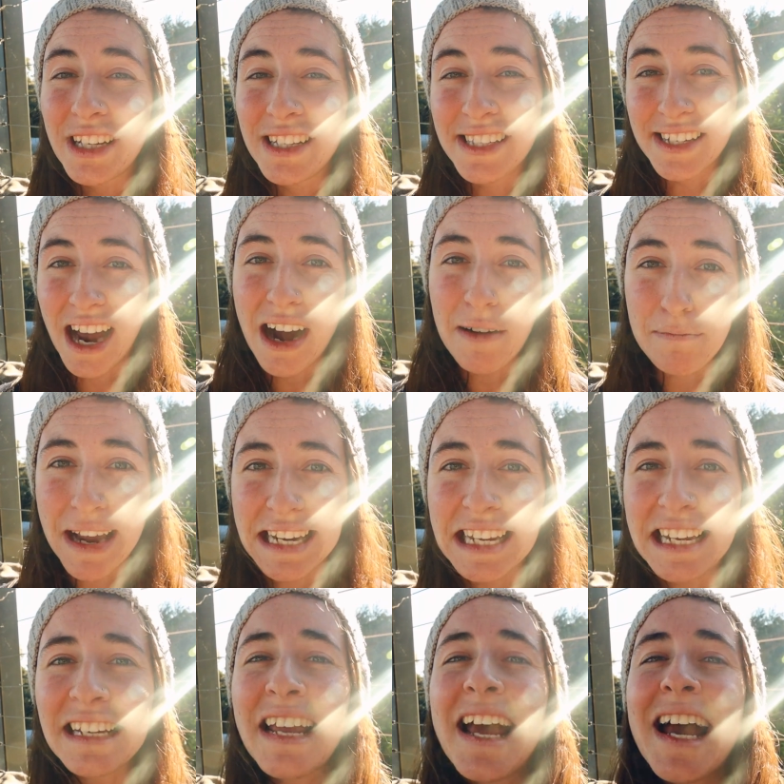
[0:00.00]
can start
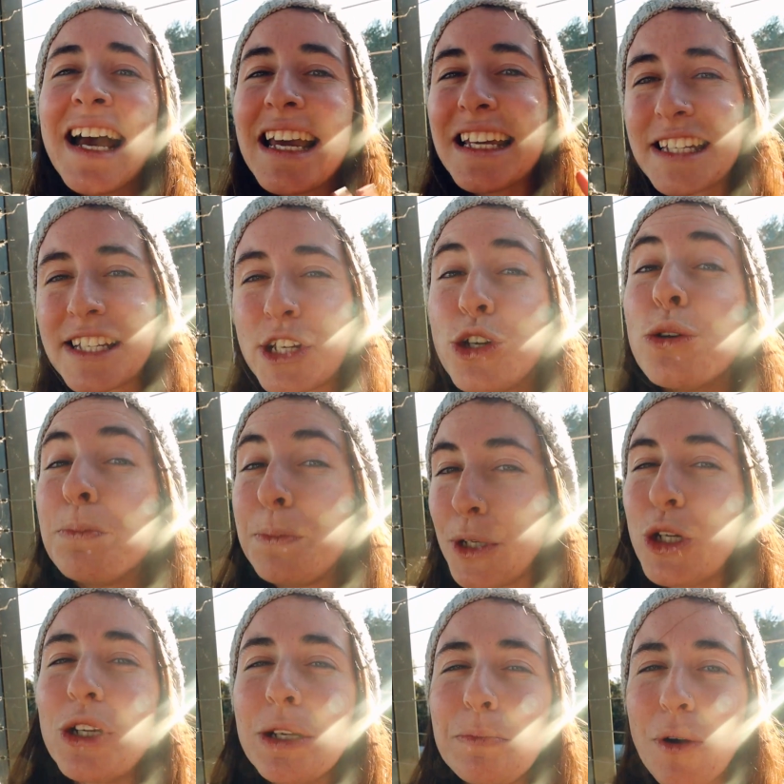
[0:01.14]
making is to your
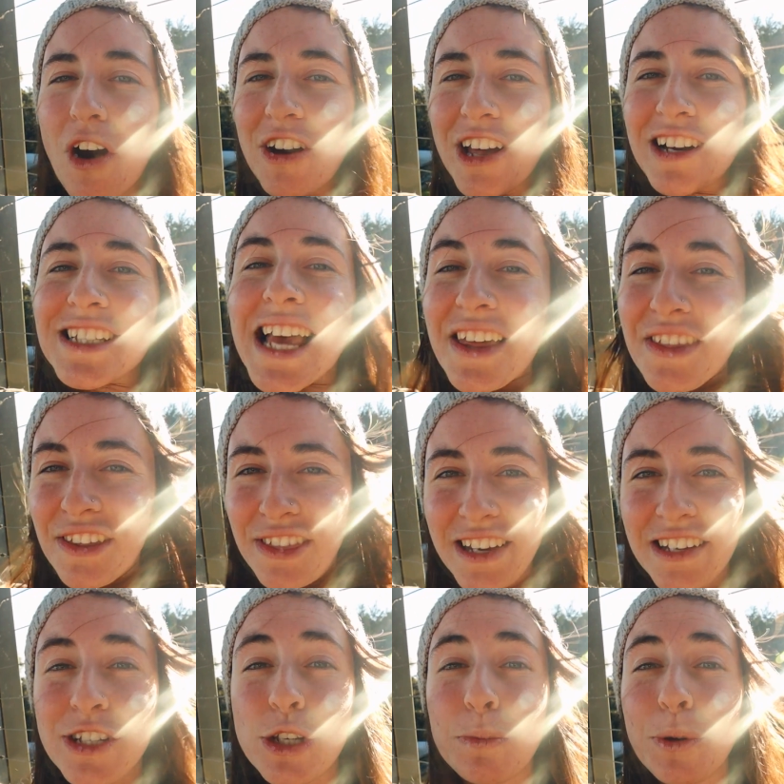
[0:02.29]
beauty products and the
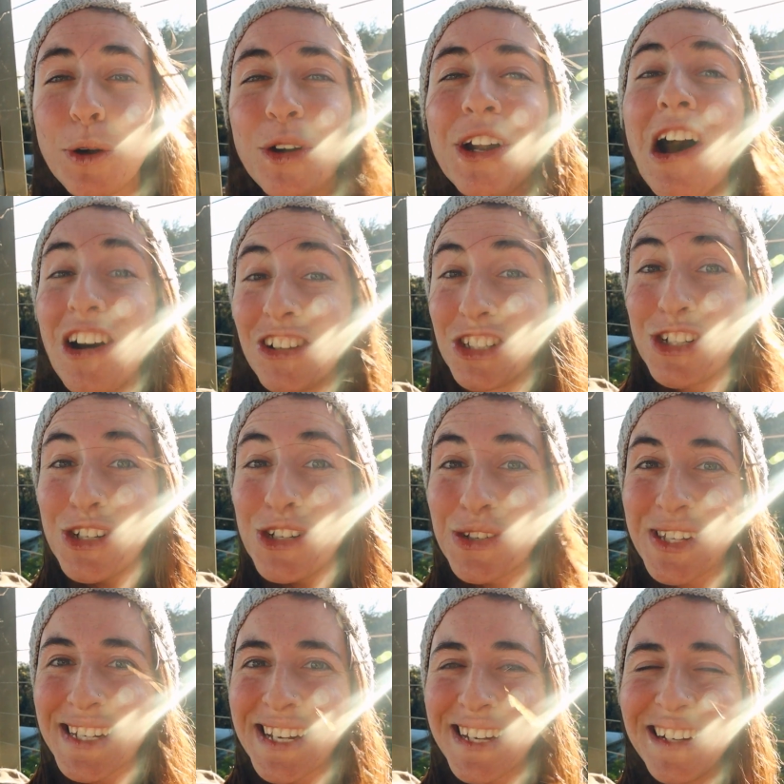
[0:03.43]
things you put onto your
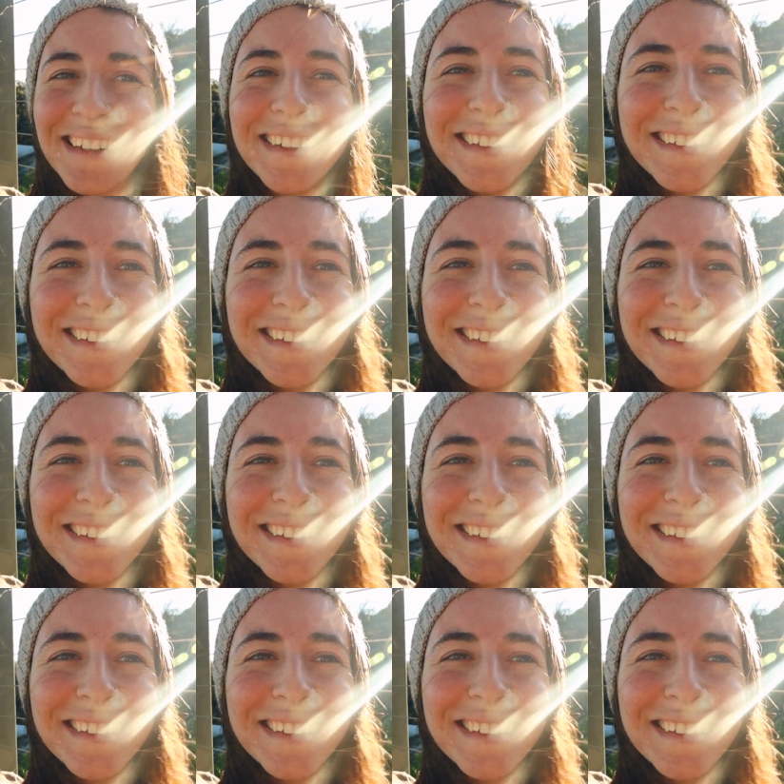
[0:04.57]
skin.